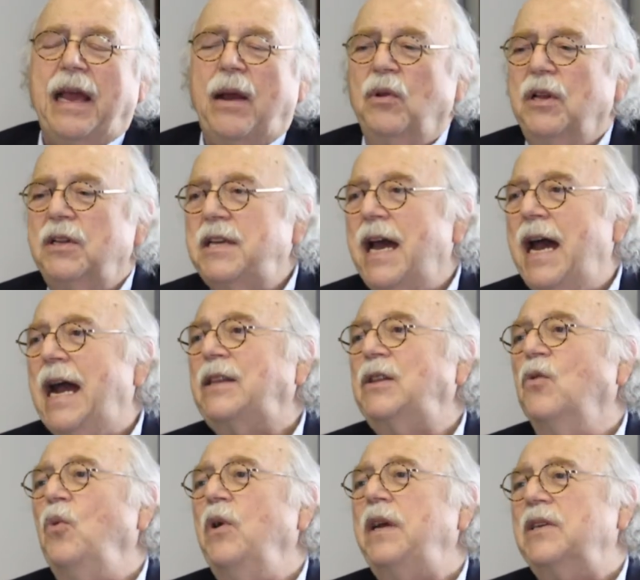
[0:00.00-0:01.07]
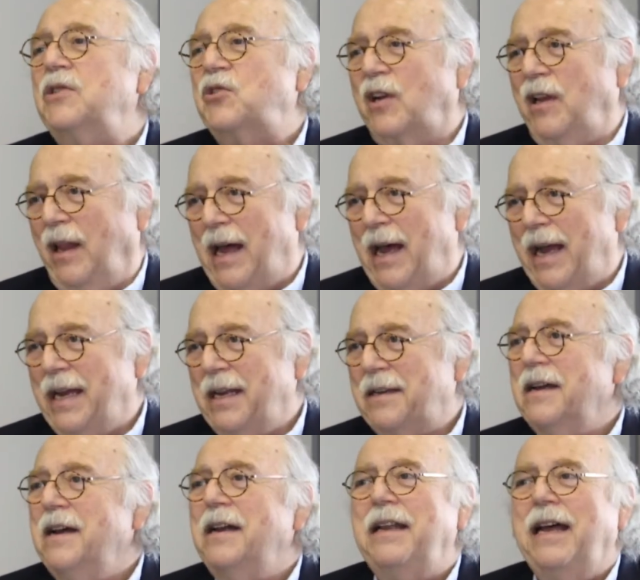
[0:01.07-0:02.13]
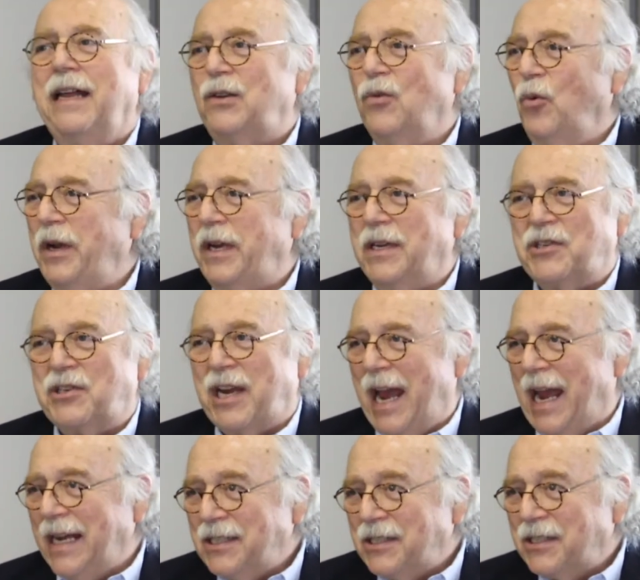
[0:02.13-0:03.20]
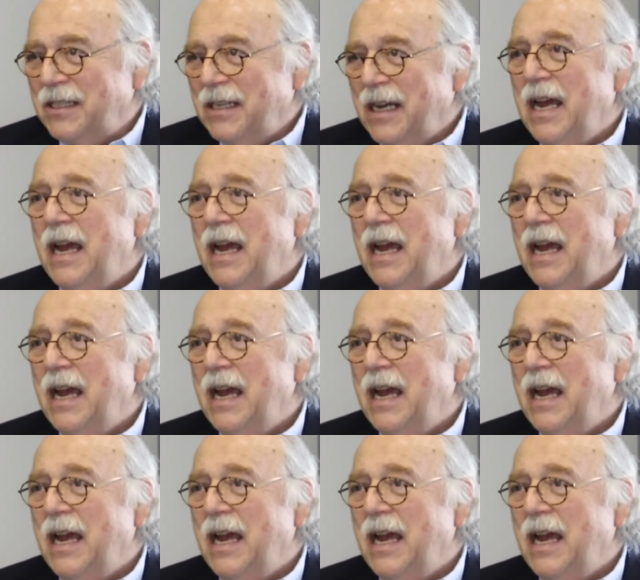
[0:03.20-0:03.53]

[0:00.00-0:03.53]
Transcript: will attack the weakest client, not the weakest case.